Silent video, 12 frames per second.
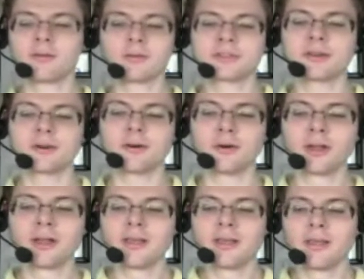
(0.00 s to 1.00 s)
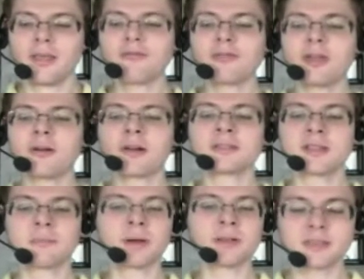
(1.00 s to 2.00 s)
So if there is
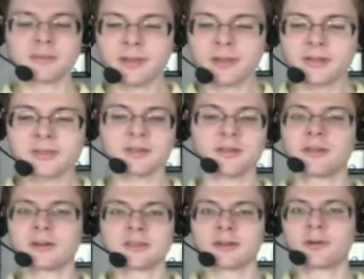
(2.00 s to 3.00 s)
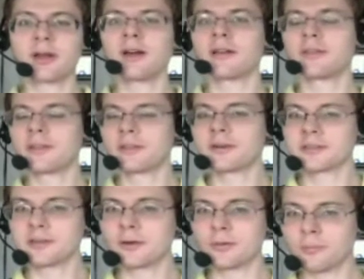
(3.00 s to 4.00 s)
the possibility that there is no God, then
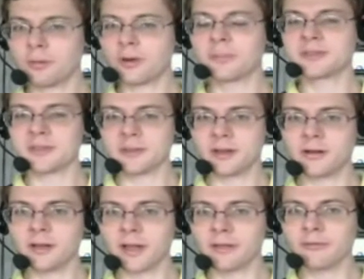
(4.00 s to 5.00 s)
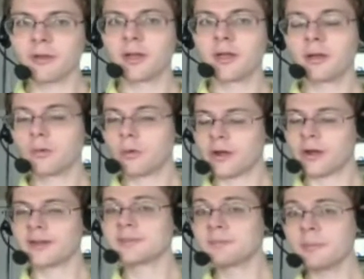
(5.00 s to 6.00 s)
there's no purpose in their life.
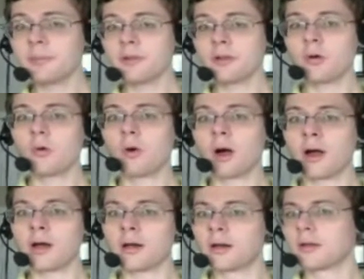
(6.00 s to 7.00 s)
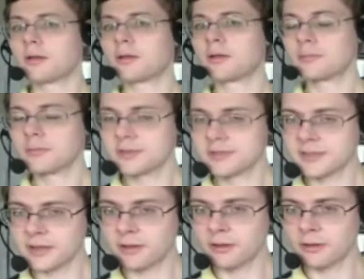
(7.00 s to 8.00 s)
Whereas people who are
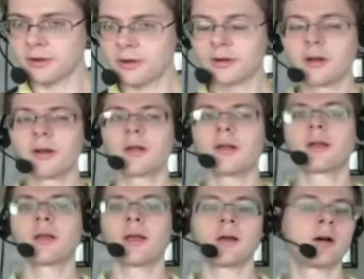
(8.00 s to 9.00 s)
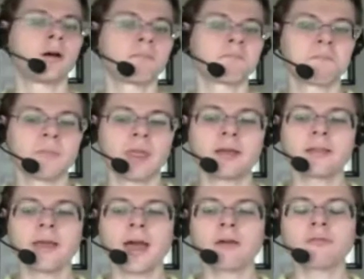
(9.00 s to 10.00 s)
secular, they can
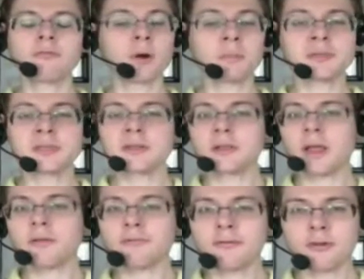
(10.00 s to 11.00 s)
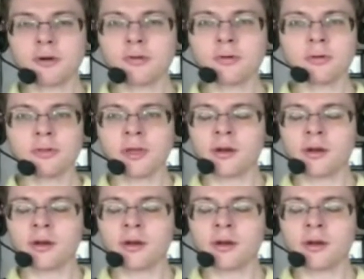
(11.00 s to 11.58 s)
have purpose in life through